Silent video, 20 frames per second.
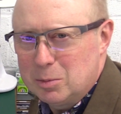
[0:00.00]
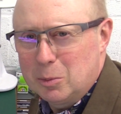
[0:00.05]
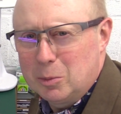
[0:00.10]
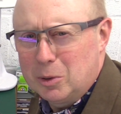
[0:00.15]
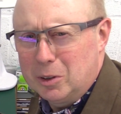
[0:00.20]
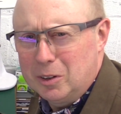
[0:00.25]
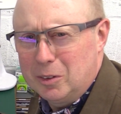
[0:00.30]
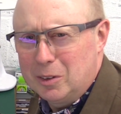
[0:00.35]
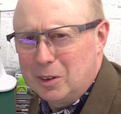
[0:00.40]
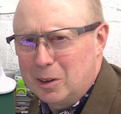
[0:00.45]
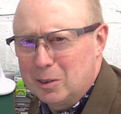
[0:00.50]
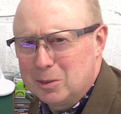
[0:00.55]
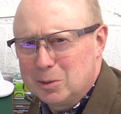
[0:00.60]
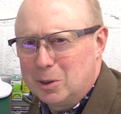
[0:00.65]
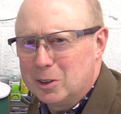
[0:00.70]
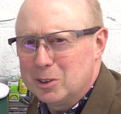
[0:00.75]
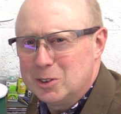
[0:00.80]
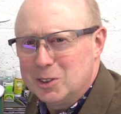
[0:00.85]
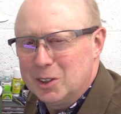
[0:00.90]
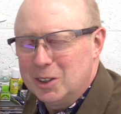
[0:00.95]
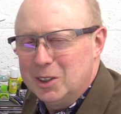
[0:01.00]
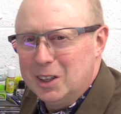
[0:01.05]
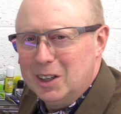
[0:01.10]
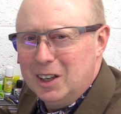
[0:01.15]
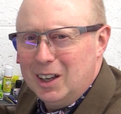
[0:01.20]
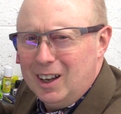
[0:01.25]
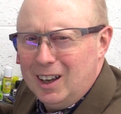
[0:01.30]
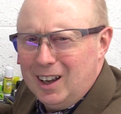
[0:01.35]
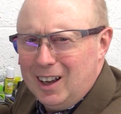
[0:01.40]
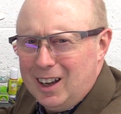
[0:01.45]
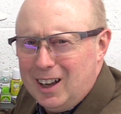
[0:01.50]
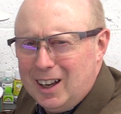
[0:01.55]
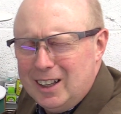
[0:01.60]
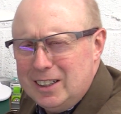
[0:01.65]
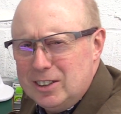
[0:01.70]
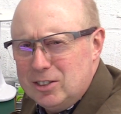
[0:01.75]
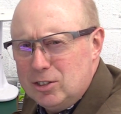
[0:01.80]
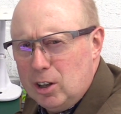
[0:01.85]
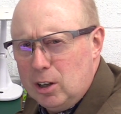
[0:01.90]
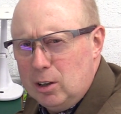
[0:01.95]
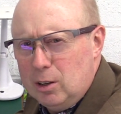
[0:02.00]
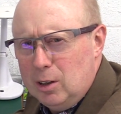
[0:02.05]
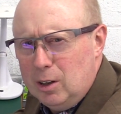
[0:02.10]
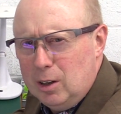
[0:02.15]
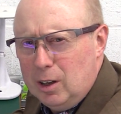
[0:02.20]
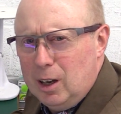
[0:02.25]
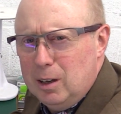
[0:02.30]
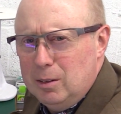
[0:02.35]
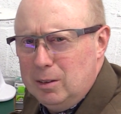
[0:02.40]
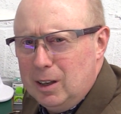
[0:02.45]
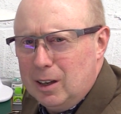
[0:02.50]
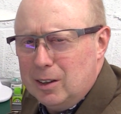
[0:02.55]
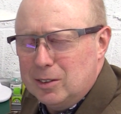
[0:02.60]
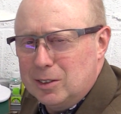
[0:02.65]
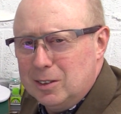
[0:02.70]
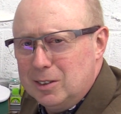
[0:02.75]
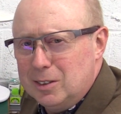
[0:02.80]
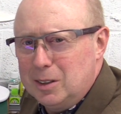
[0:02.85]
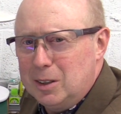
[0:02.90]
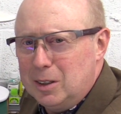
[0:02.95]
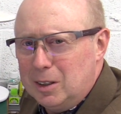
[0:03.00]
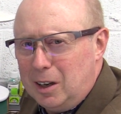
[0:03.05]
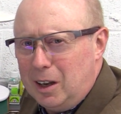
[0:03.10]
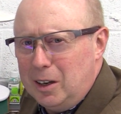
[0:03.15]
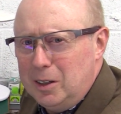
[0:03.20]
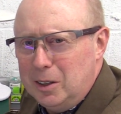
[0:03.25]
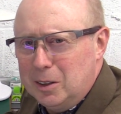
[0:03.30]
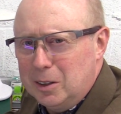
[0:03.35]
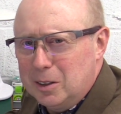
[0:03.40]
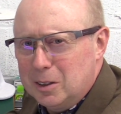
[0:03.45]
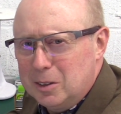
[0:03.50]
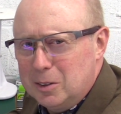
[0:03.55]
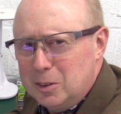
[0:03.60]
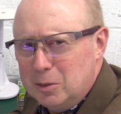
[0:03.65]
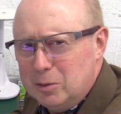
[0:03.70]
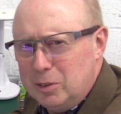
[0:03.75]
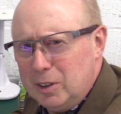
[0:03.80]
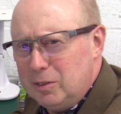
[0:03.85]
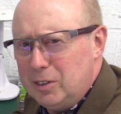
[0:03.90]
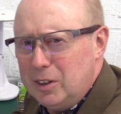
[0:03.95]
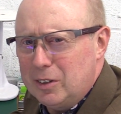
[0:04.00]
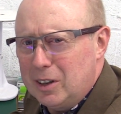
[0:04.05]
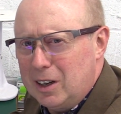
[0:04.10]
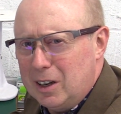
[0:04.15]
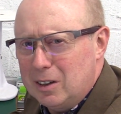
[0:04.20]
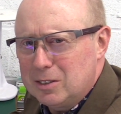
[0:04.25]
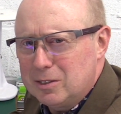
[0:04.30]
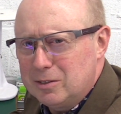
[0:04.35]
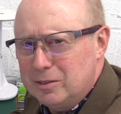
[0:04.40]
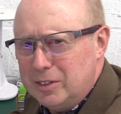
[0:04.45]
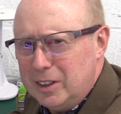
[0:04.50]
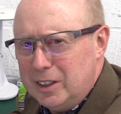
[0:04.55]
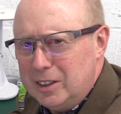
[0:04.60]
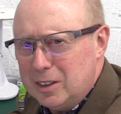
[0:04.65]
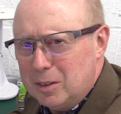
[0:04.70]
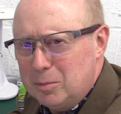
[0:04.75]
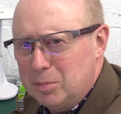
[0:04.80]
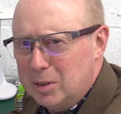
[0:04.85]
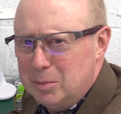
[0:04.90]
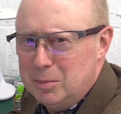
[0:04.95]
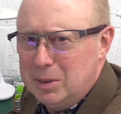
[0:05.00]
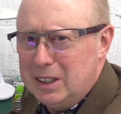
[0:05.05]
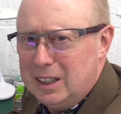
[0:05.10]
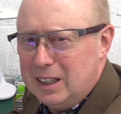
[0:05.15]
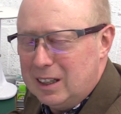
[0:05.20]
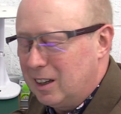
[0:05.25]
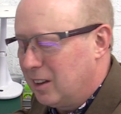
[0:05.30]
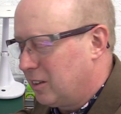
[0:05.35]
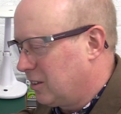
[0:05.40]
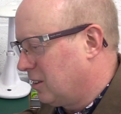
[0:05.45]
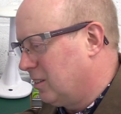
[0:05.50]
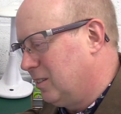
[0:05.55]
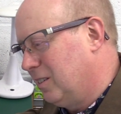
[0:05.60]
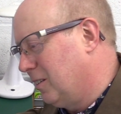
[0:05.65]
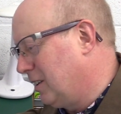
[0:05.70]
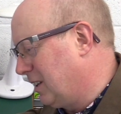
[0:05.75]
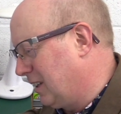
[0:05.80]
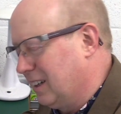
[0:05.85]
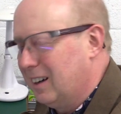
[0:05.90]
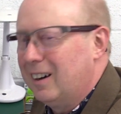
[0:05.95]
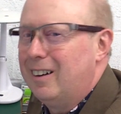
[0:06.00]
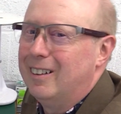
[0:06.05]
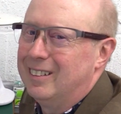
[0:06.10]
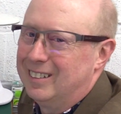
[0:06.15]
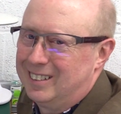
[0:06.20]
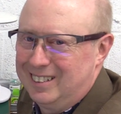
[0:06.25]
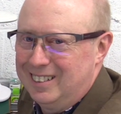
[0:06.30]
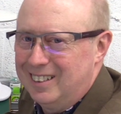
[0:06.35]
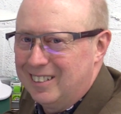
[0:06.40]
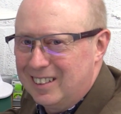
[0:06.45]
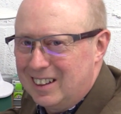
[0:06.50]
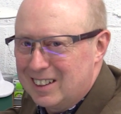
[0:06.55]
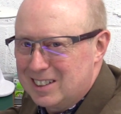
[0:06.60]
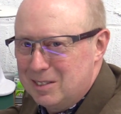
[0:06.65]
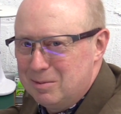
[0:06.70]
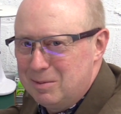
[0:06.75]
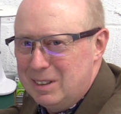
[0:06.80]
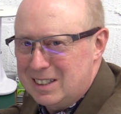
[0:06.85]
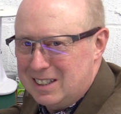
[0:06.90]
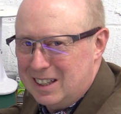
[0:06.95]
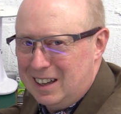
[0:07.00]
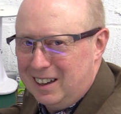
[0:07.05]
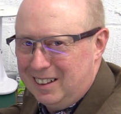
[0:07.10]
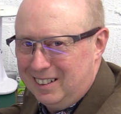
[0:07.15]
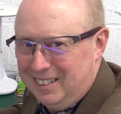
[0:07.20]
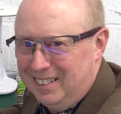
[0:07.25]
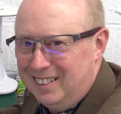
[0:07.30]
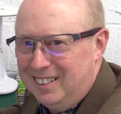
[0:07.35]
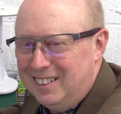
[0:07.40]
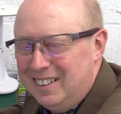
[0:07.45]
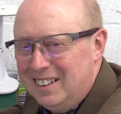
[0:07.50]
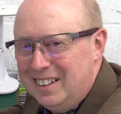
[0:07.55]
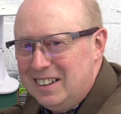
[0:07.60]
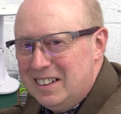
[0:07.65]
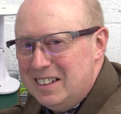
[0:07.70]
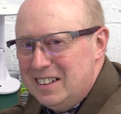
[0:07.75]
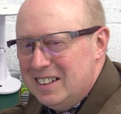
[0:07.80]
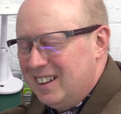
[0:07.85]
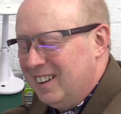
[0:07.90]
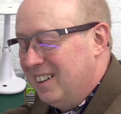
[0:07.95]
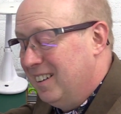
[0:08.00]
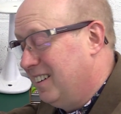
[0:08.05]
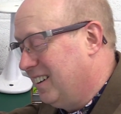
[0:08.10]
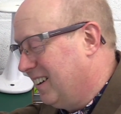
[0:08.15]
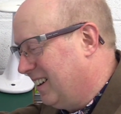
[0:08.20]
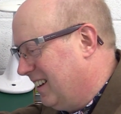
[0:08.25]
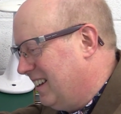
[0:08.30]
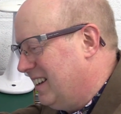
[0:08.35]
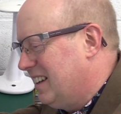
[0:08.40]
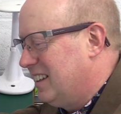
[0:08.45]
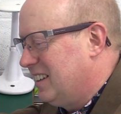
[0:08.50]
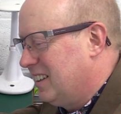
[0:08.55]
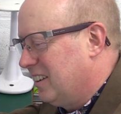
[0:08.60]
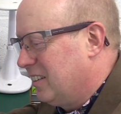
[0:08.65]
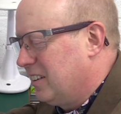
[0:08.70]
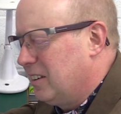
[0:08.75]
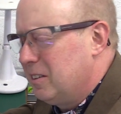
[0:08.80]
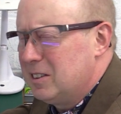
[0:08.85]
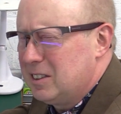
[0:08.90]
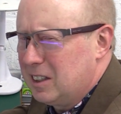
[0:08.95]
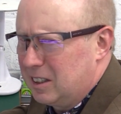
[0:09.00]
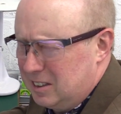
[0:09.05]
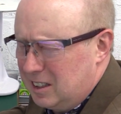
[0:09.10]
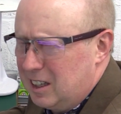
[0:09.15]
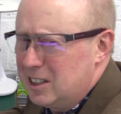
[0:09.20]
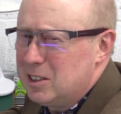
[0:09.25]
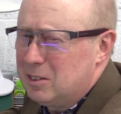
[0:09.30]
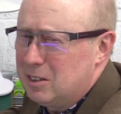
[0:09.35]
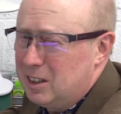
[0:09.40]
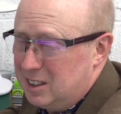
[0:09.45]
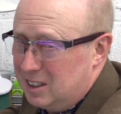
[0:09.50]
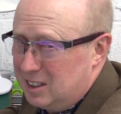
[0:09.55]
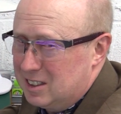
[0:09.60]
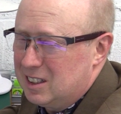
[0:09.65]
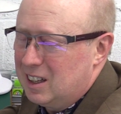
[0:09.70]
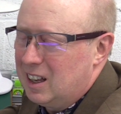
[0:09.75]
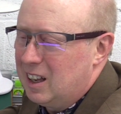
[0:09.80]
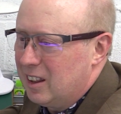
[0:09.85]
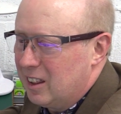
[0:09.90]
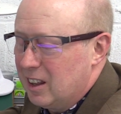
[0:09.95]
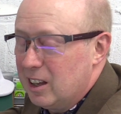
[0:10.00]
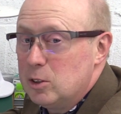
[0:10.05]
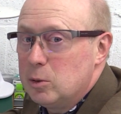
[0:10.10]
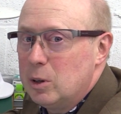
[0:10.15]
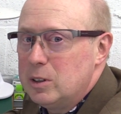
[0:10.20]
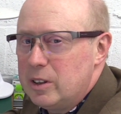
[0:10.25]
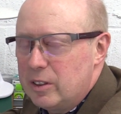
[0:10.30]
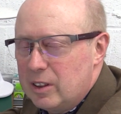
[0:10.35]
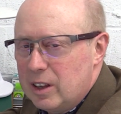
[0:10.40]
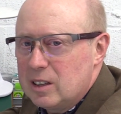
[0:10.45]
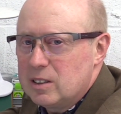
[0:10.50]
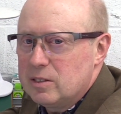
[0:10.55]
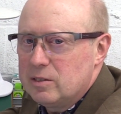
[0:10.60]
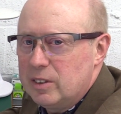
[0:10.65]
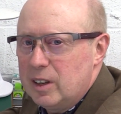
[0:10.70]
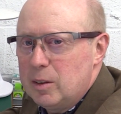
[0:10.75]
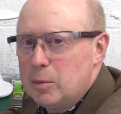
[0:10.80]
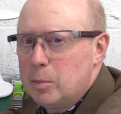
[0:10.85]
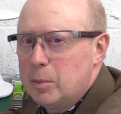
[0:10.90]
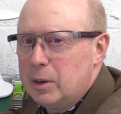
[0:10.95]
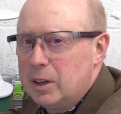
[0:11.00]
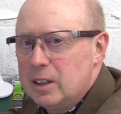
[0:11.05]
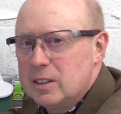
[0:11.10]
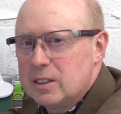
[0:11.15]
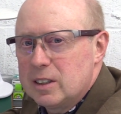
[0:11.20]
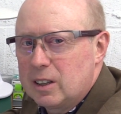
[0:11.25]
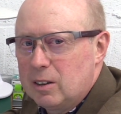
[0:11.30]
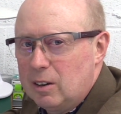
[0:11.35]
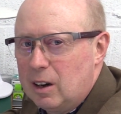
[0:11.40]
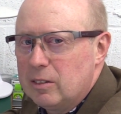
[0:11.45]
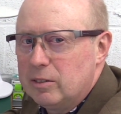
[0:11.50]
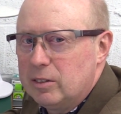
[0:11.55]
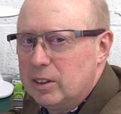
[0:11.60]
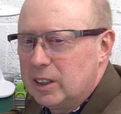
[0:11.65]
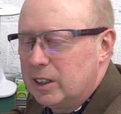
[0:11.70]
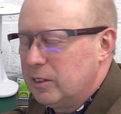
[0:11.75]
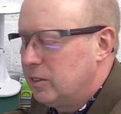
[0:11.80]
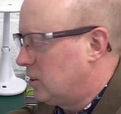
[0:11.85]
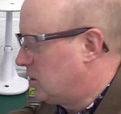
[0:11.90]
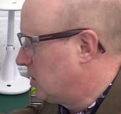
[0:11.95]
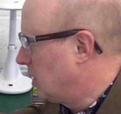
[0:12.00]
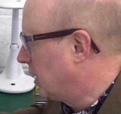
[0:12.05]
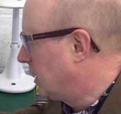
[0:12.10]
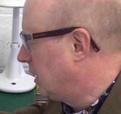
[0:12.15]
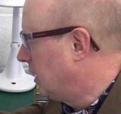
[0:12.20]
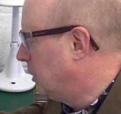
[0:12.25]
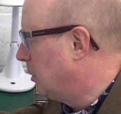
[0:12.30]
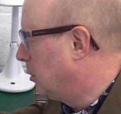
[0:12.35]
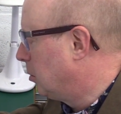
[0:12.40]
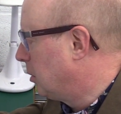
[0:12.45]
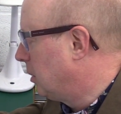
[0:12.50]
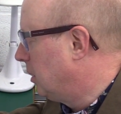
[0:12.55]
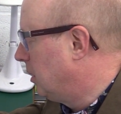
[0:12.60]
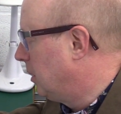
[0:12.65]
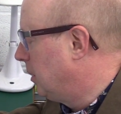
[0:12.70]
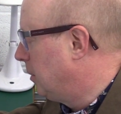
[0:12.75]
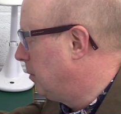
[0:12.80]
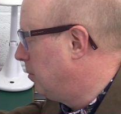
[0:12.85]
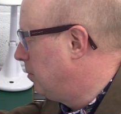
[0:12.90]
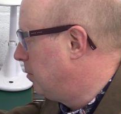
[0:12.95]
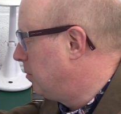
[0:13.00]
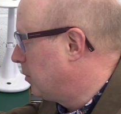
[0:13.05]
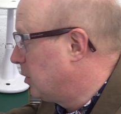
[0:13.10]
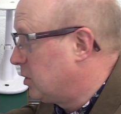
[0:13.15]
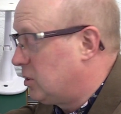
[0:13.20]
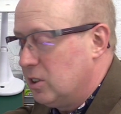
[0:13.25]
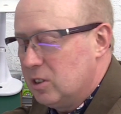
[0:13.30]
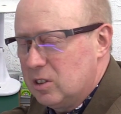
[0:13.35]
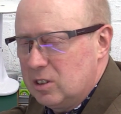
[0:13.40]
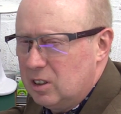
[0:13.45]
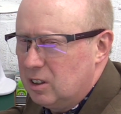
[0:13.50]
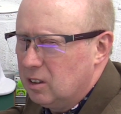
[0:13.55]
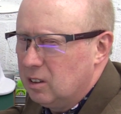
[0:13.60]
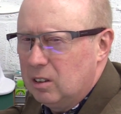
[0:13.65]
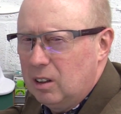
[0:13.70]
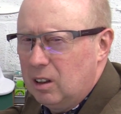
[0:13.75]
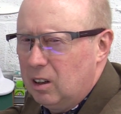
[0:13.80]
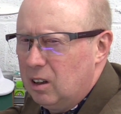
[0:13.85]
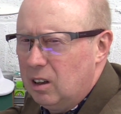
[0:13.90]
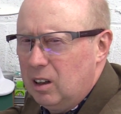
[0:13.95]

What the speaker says: but one of them I was watching and it said, oh yes, and the Lightning can do 50,000 feet per minute, and I thought, no it can't, no that's a missile. Now they was exaggerating slightly there. 20,000 feet per minute is the correct figure if you check it up, which is still